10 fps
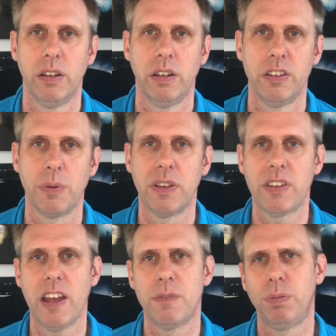So we can
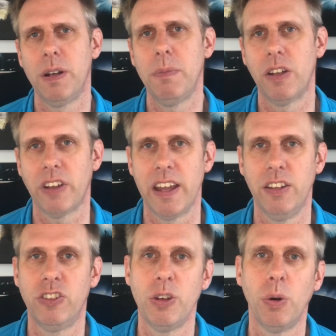say it's pretty much a
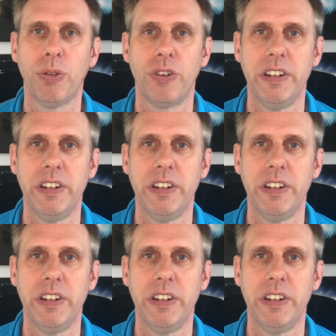2 or 3